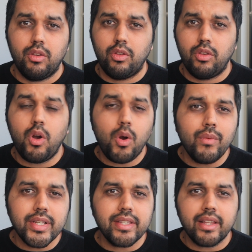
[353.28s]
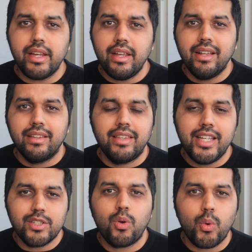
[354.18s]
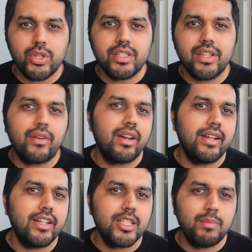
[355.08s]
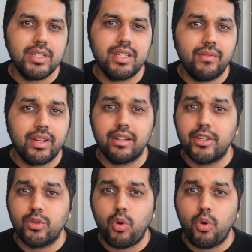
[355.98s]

Now, obviously, these courses are related specifically to